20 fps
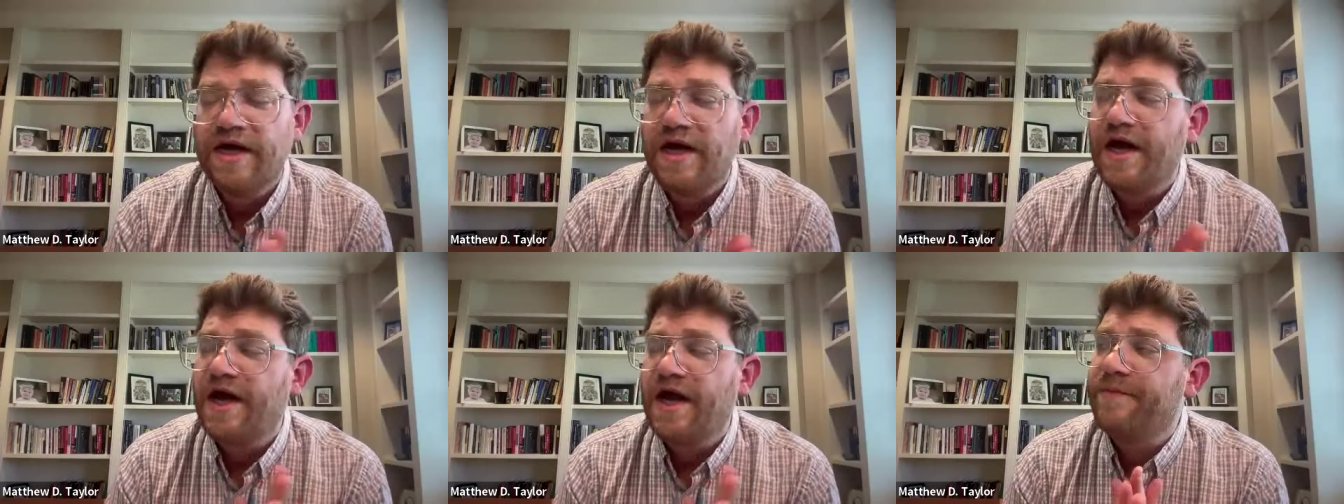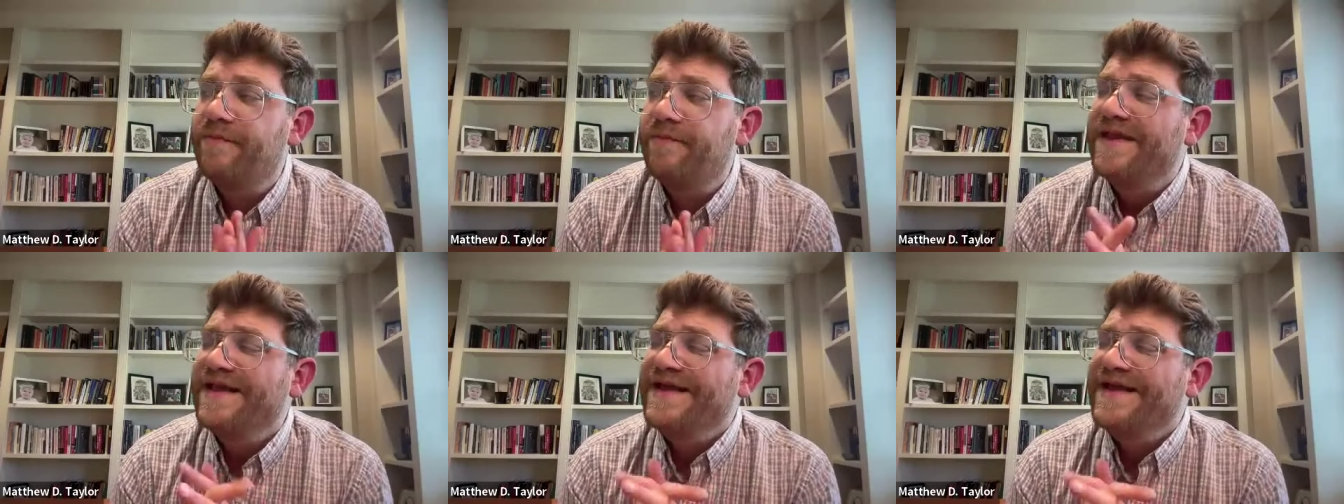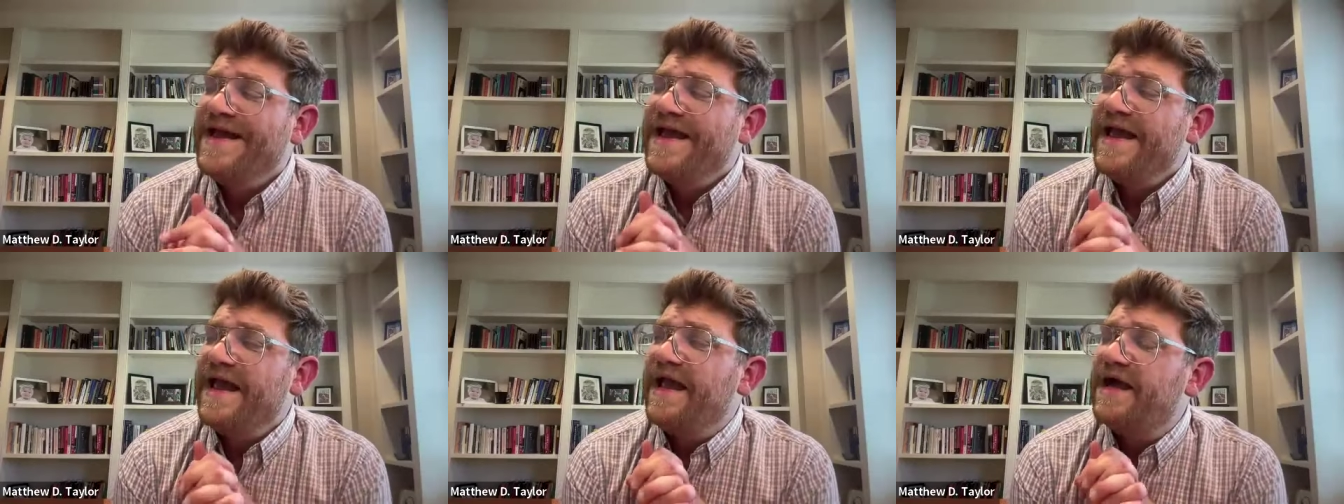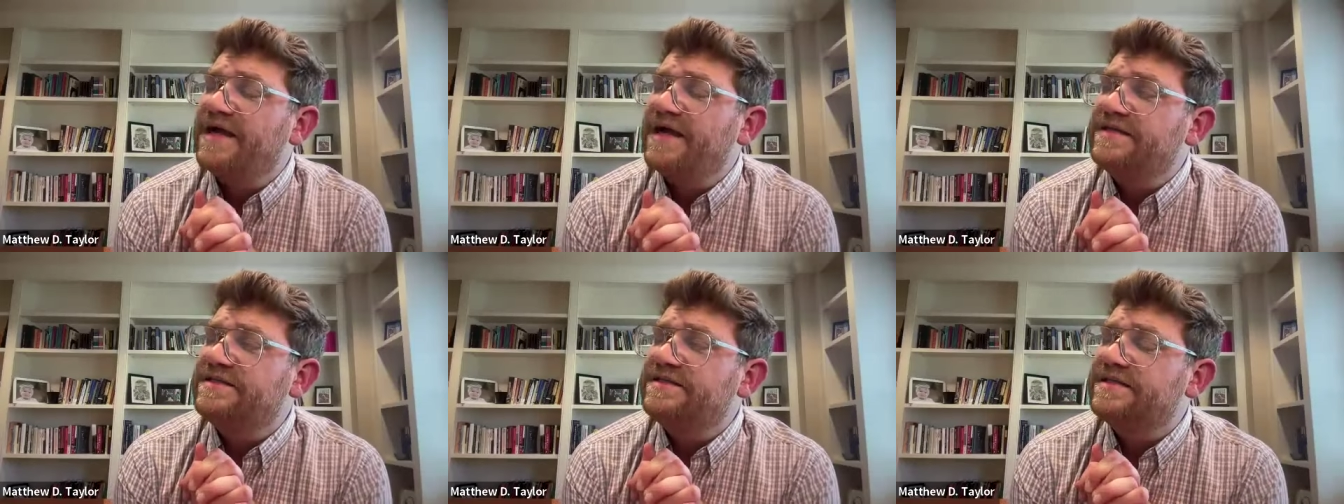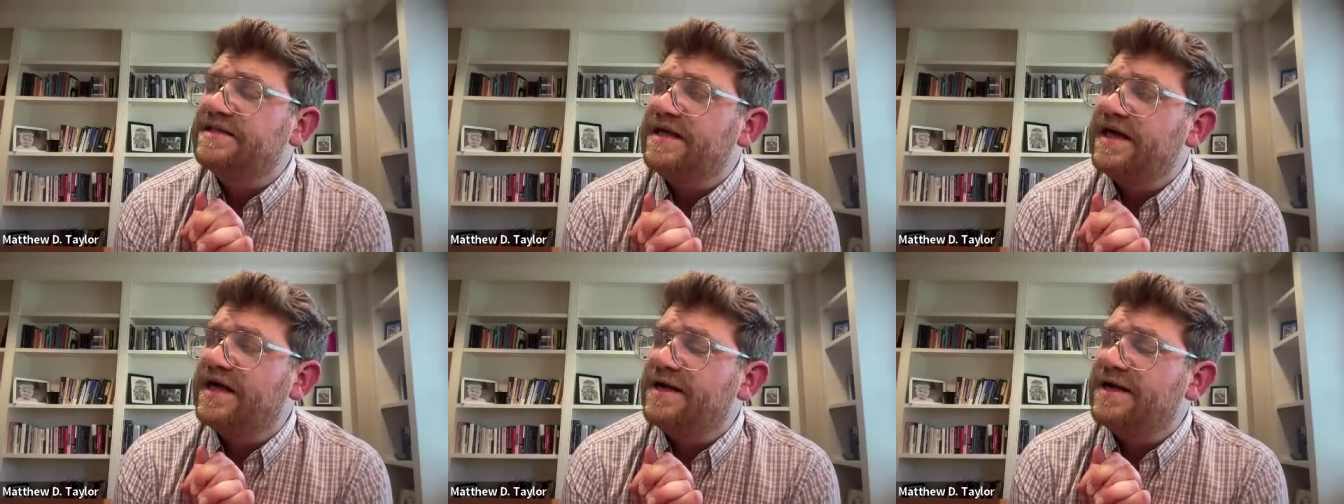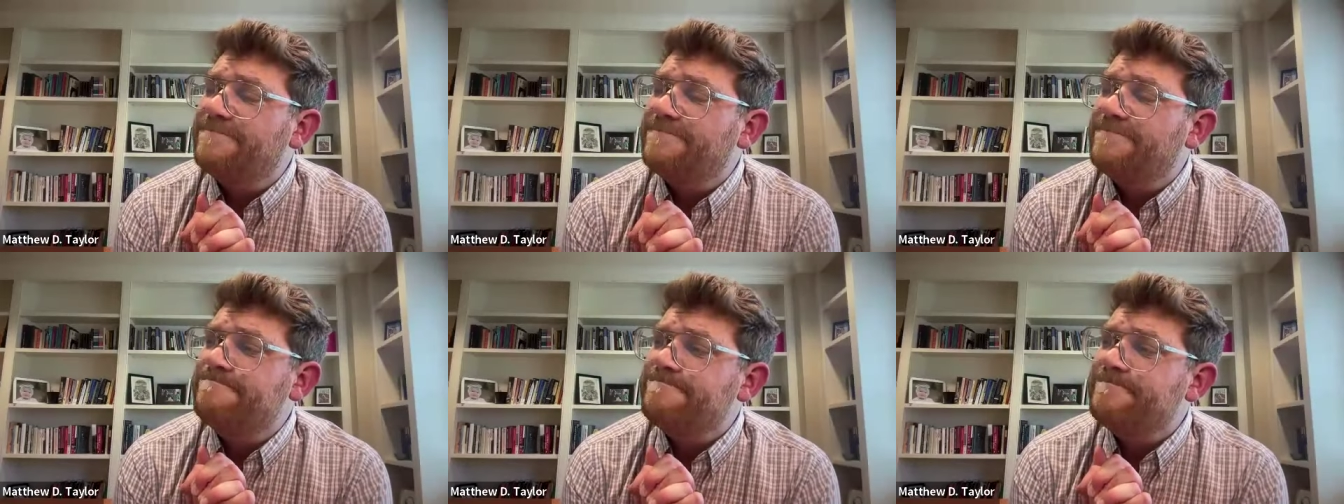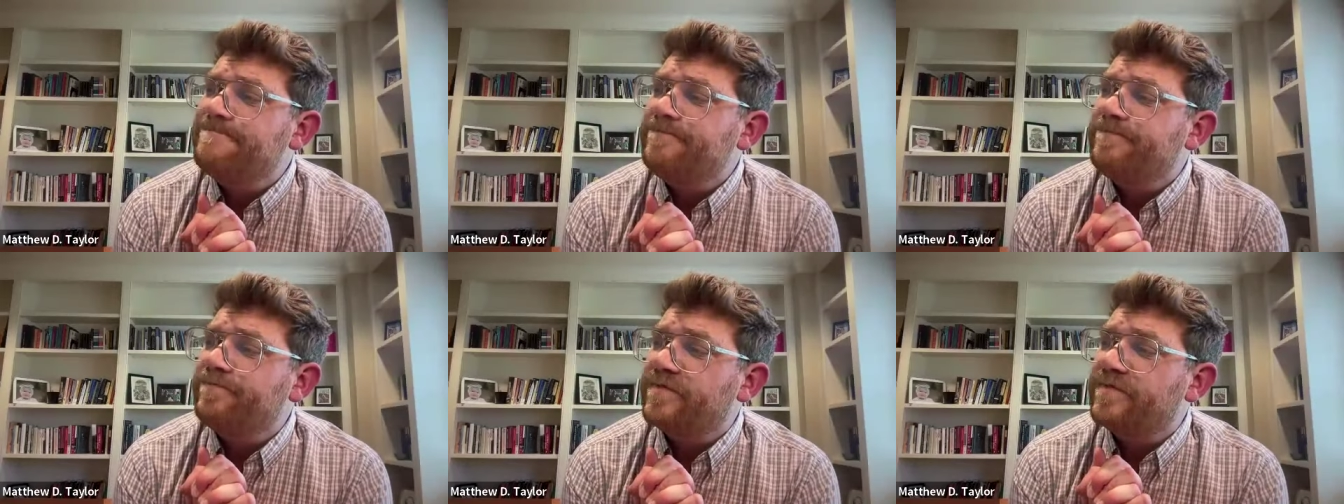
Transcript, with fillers: Um, and um,